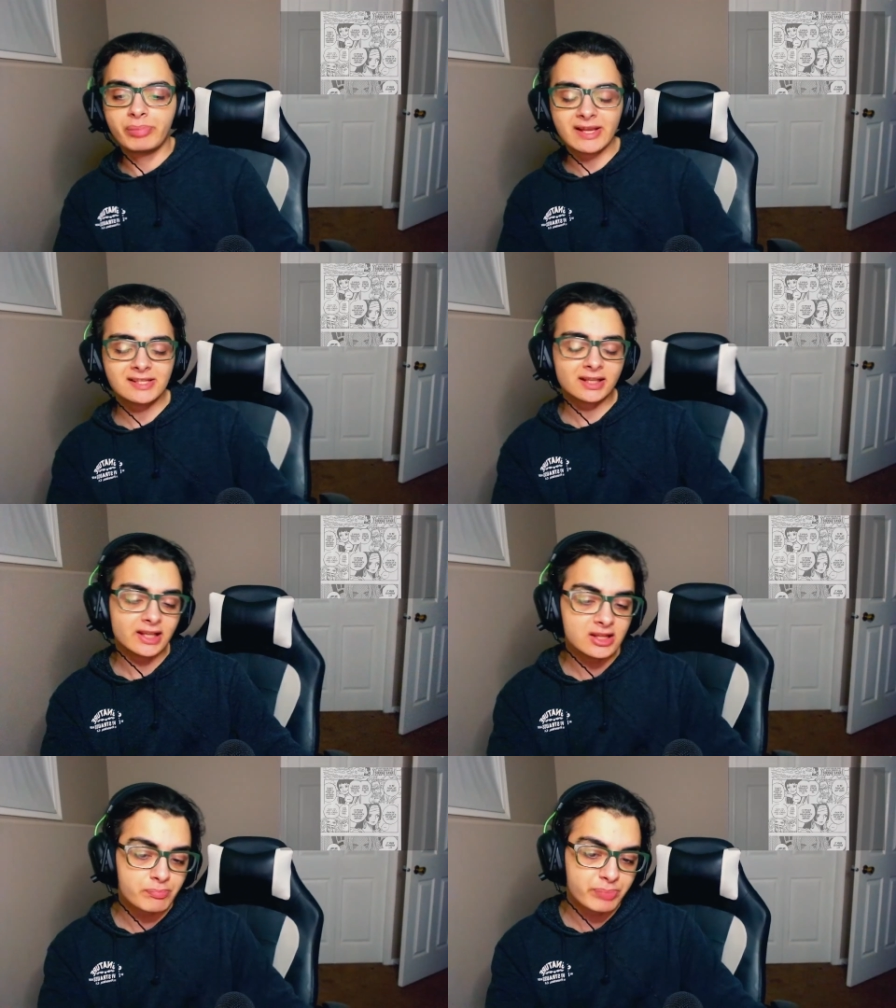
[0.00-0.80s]

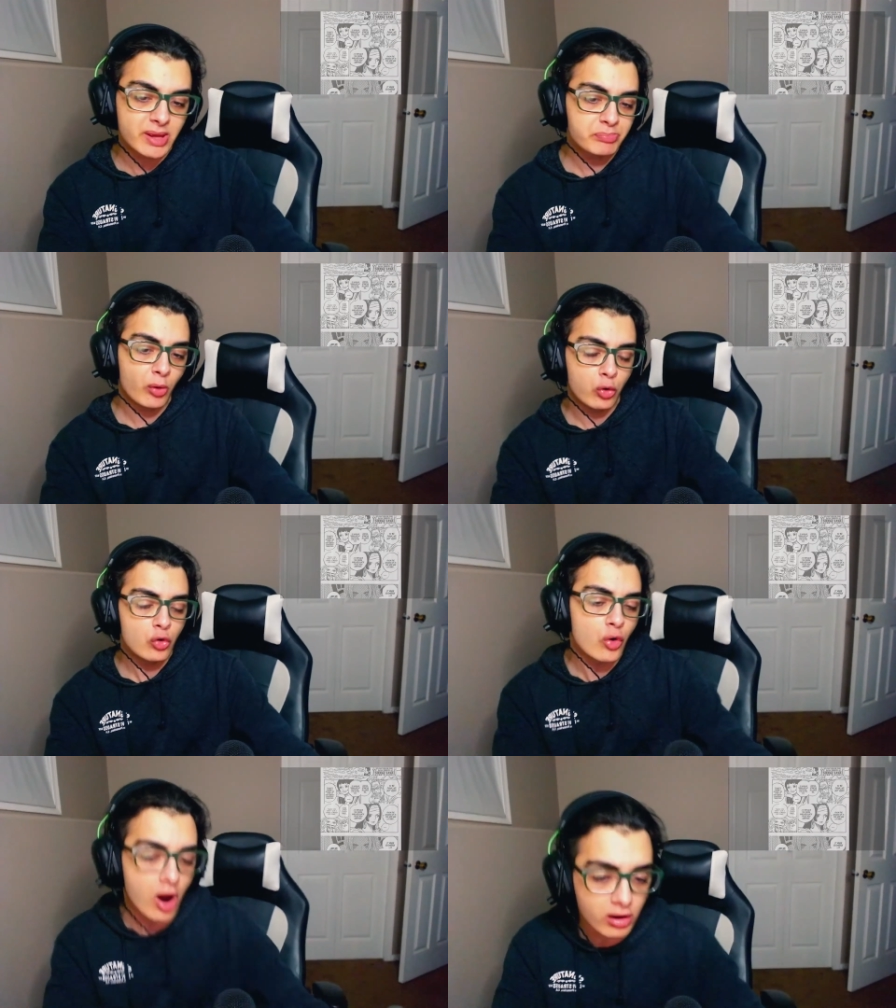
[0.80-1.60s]
basically the people
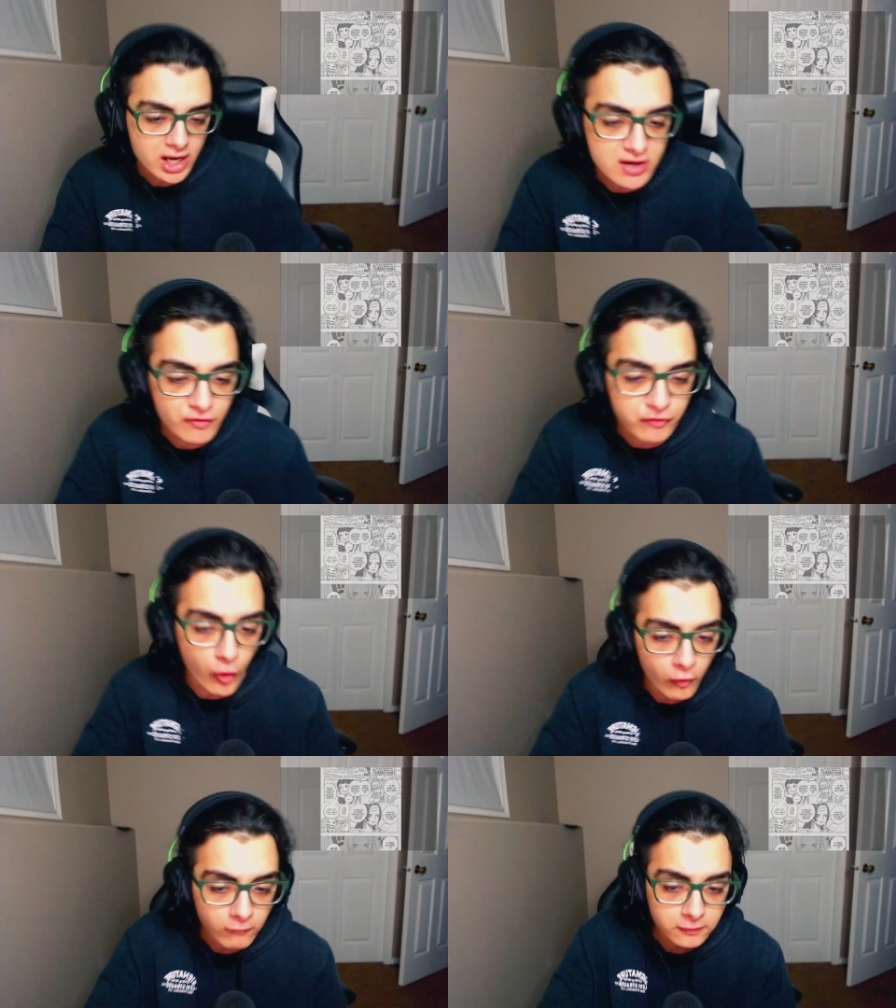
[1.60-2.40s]
who are
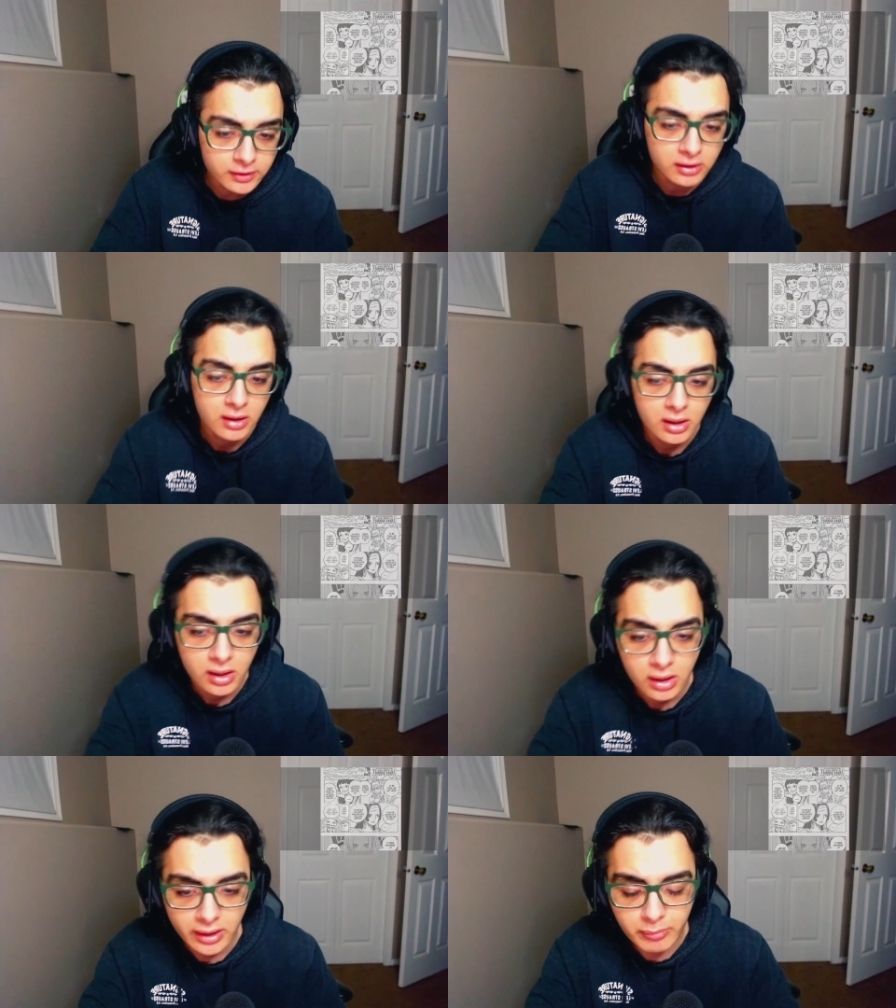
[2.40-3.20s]
involved,
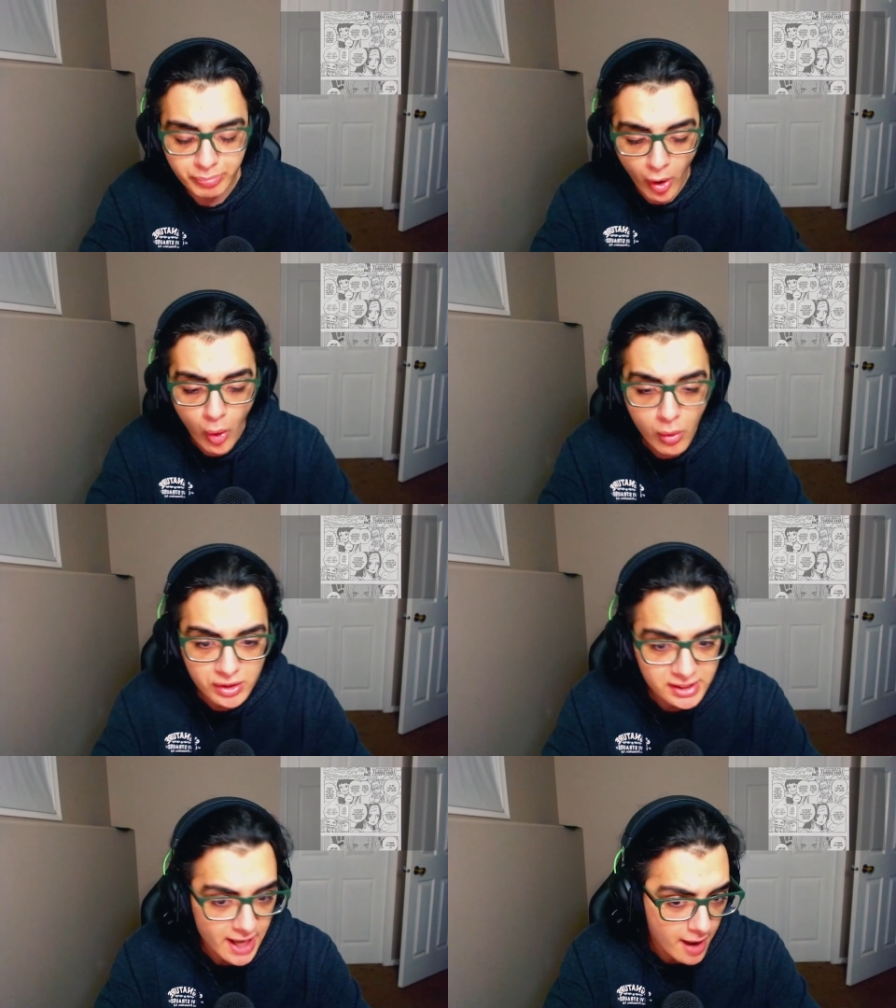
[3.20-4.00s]
like Boa
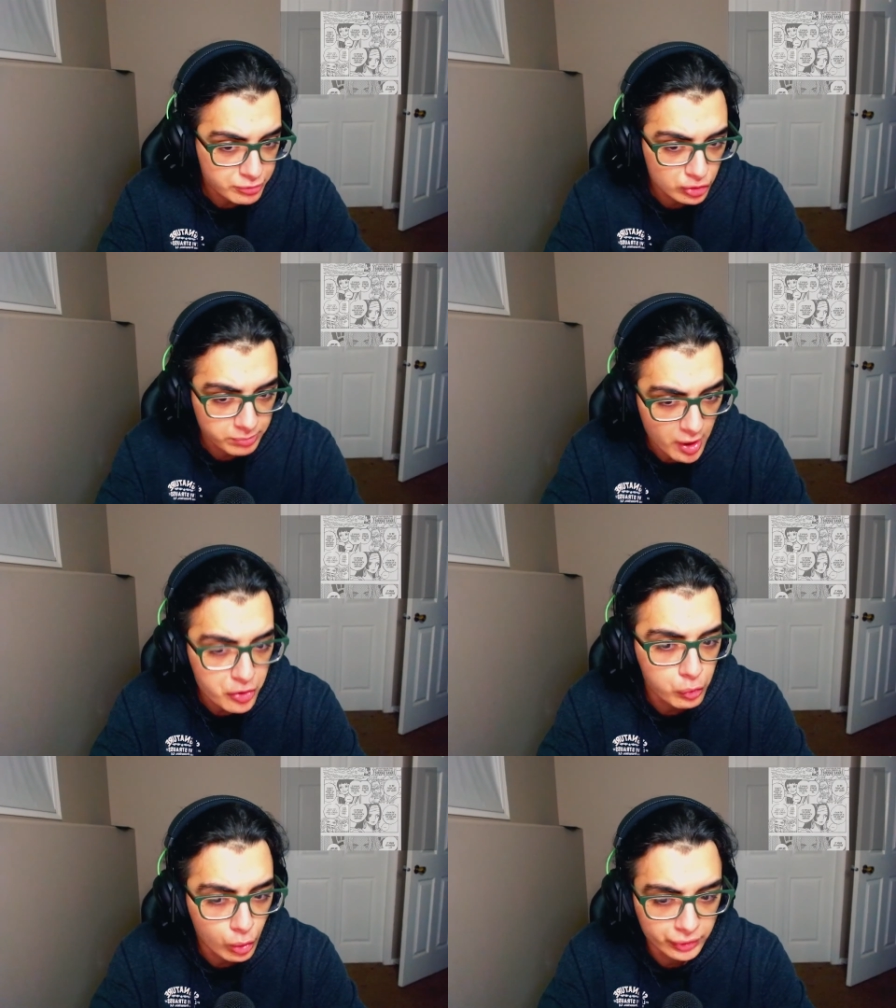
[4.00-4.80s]
was captured by
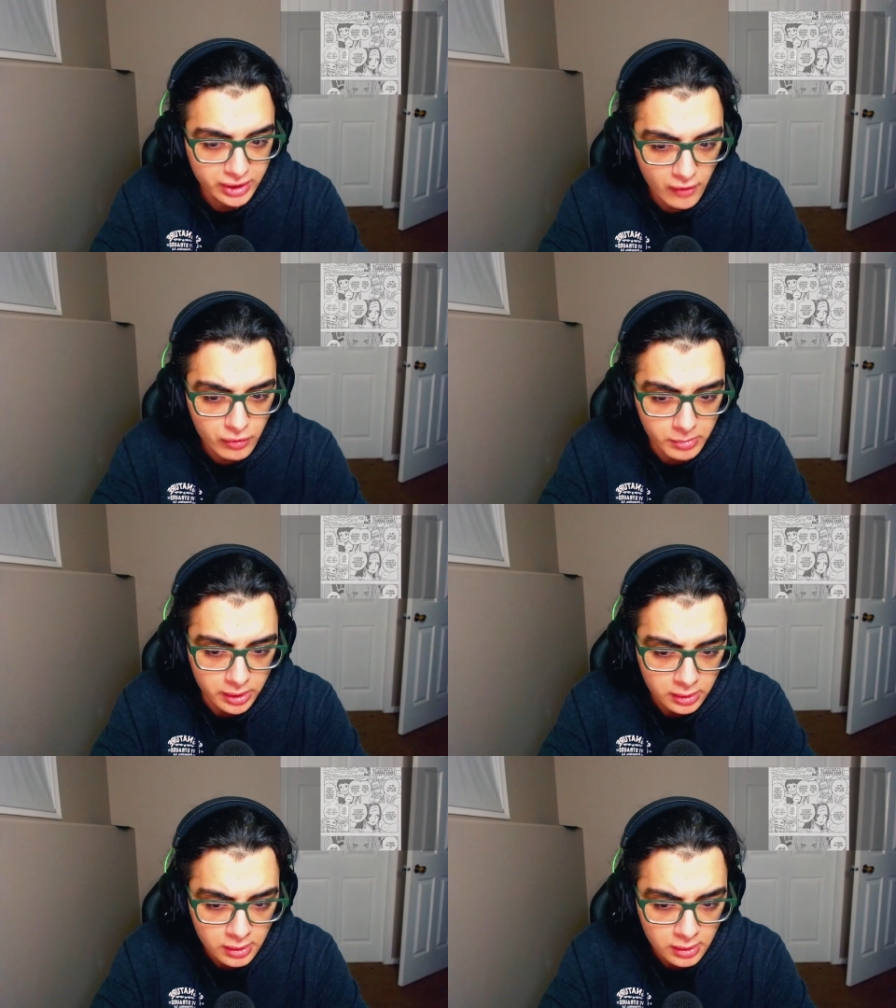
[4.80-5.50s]
the world government.